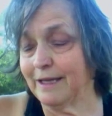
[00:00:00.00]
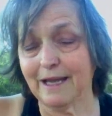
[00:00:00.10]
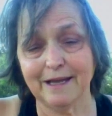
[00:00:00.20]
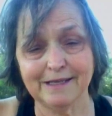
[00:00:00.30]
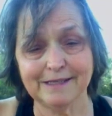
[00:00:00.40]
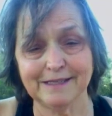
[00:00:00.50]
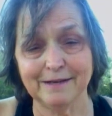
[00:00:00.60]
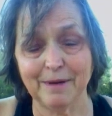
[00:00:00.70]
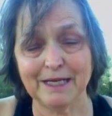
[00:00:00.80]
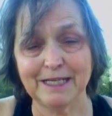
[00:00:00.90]
guests
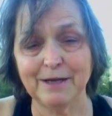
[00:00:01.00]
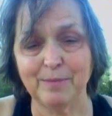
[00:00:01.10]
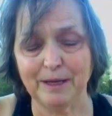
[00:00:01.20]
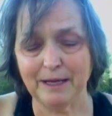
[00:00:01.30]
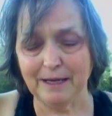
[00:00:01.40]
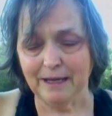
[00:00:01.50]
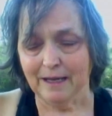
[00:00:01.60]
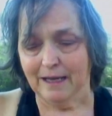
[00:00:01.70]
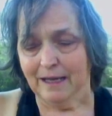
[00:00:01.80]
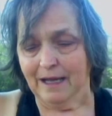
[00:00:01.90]
in my teepee,
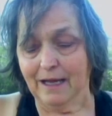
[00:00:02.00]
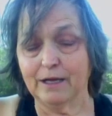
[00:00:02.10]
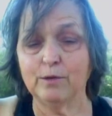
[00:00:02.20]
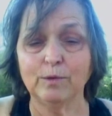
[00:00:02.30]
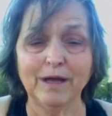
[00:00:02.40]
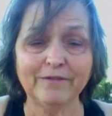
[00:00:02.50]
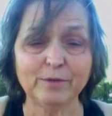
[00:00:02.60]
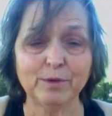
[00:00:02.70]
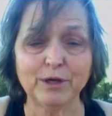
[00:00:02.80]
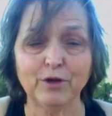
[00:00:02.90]
you will have
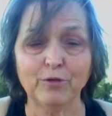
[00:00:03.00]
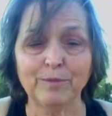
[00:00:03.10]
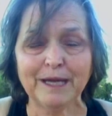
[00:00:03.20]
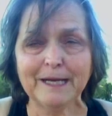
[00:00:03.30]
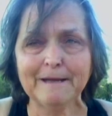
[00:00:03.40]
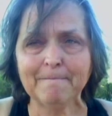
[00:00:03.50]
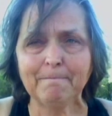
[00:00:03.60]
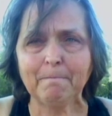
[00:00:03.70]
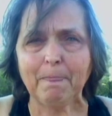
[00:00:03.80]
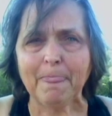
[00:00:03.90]
to bring your own bedding.
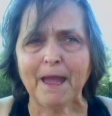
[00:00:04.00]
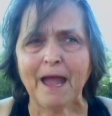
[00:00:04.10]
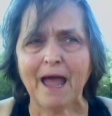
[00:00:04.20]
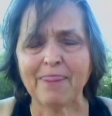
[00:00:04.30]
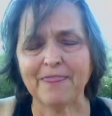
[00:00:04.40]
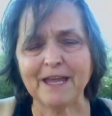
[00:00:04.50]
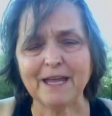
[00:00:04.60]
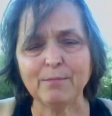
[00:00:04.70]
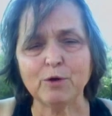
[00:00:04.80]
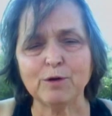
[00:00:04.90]
I
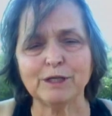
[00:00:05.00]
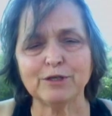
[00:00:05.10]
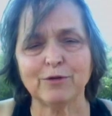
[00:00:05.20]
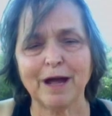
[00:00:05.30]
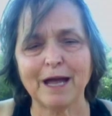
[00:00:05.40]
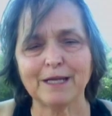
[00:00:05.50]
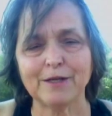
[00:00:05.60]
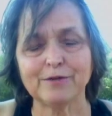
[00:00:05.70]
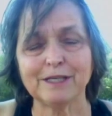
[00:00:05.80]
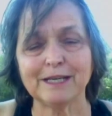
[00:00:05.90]
think I'm going to try
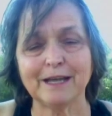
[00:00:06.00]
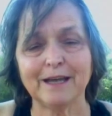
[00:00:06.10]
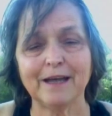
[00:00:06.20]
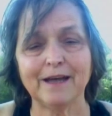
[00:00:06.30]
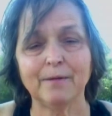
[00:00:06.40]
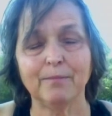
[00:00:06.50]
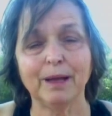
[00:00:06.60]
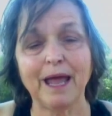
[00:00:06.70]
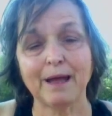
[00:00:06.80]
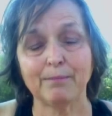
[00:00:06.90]
using a
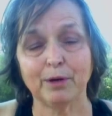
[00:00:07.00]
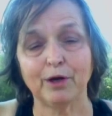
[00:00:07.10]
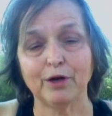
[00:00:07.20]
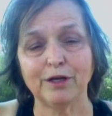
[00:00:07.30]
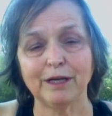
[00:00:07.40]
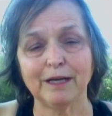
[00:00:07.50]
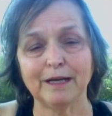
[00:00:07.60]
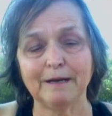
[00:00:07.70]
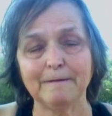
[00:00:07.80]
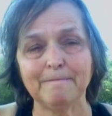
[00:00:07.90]
blackbird
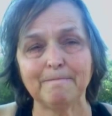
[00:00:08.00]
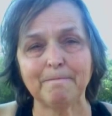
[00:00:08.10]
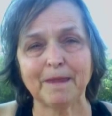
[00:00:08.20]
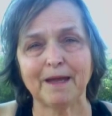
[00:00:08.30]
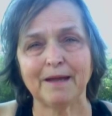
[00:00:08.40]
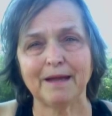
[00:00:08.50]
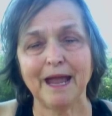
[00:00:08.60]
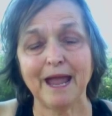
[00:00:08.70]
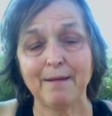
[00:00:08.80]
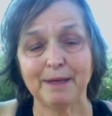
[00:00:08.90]

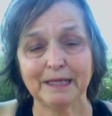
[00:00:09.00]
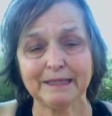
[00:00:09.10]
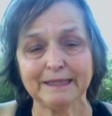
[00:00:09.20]
hammock